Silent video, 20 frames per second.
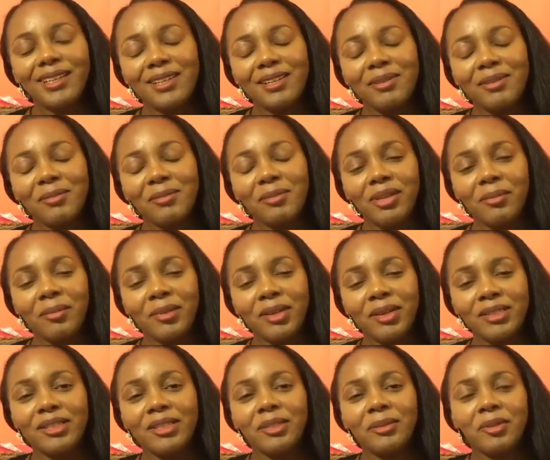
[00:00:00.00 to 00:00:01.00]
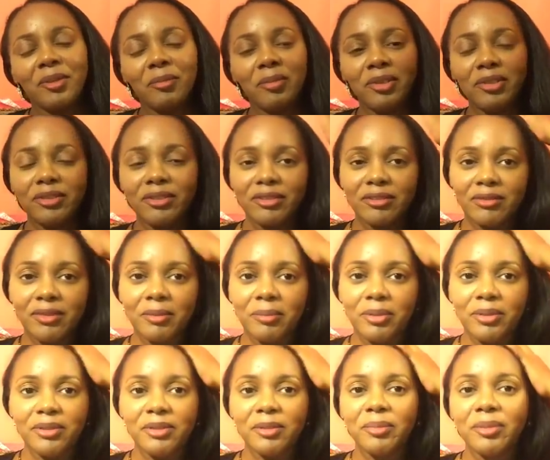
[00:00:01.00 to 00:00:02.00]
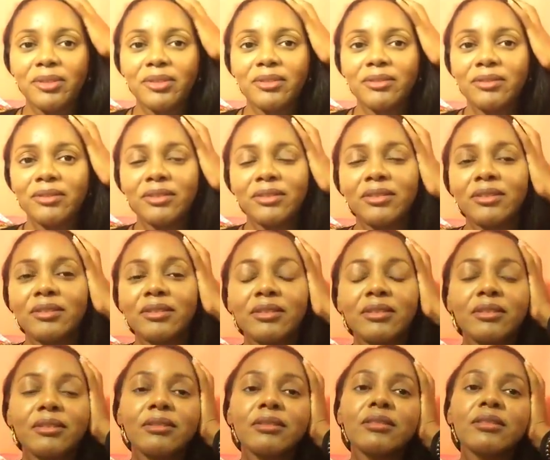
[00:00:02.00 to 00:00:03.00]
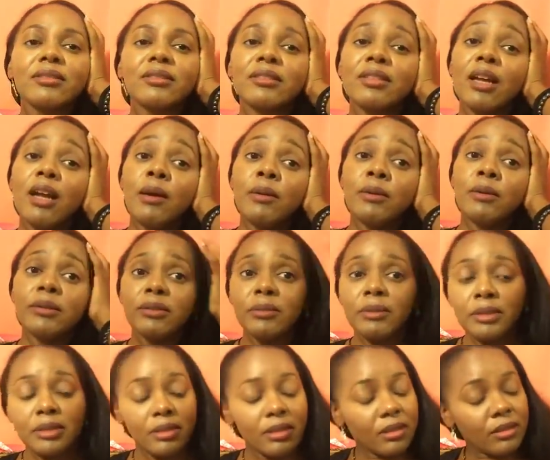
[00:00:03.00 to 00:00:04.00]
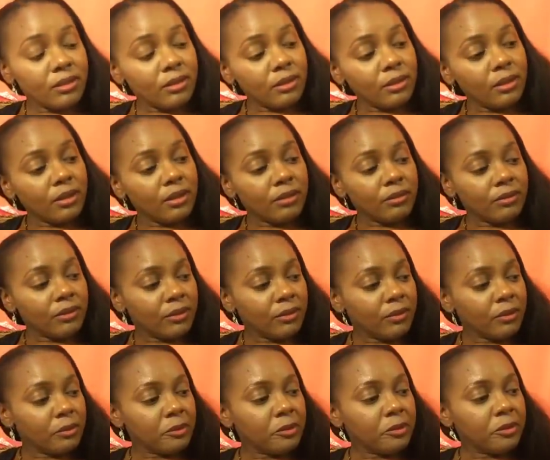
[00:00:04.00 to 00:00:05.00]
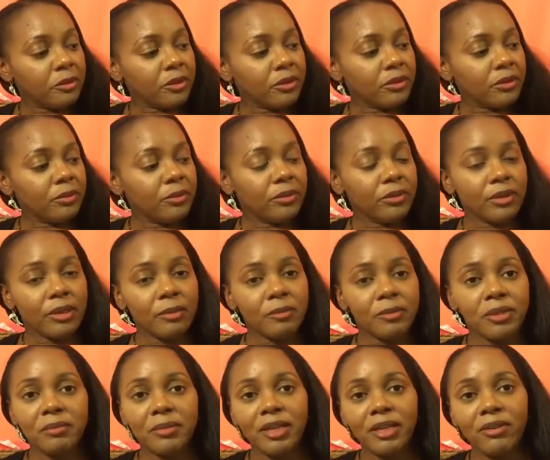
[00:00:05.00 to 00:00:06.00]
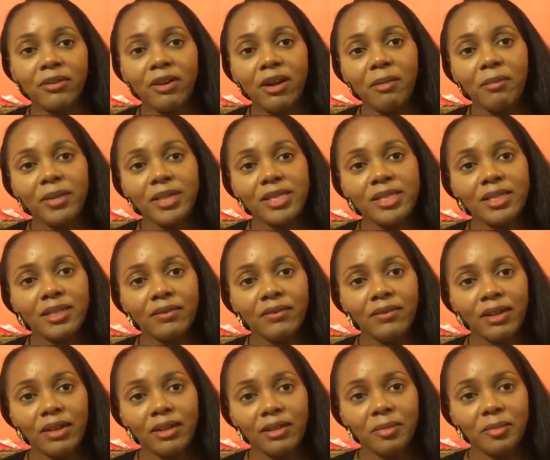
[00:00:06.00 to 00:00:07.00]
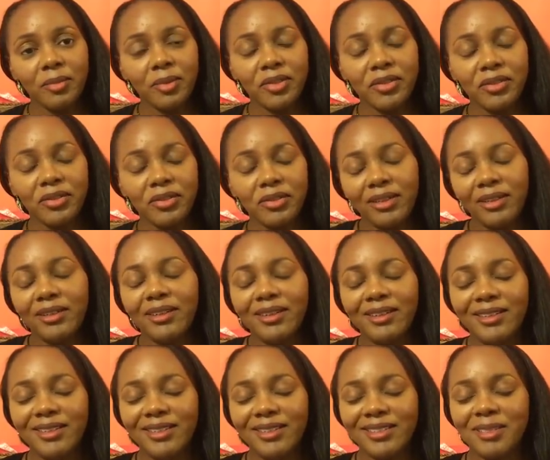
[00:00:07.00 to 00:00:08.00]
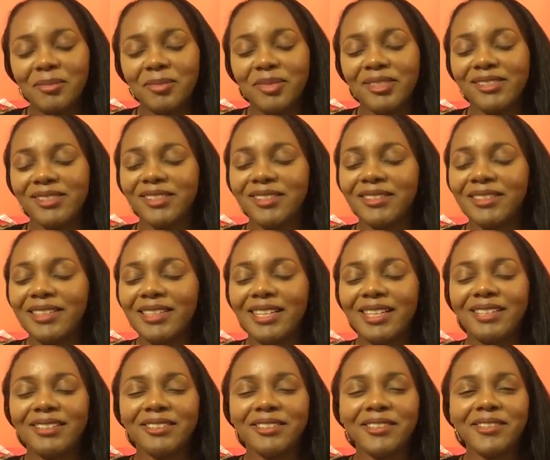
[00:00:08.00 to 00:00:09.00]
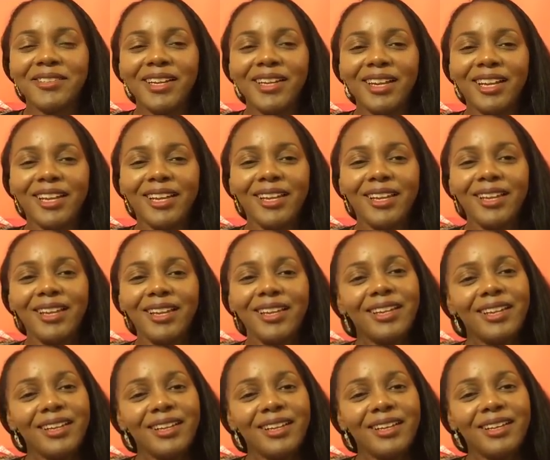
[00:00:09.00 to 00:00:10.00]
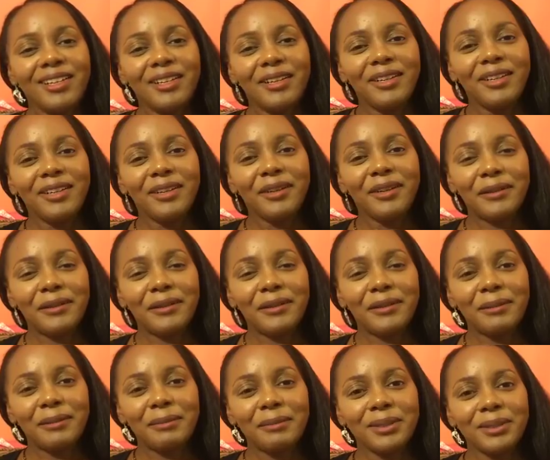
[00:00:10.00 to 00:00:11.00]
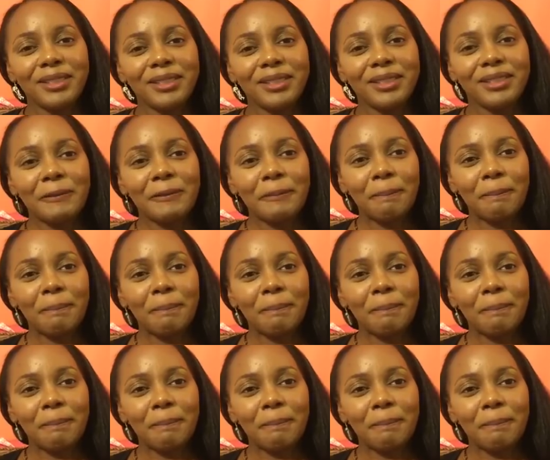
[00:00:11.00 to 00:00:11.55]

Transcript: but y'all might see them in the pictures if I post pictures. I was so exhausted. I don't know if I'm gonna post. I'm just might crop myself out the picture. I'm just joking. I looked okay. But yeah.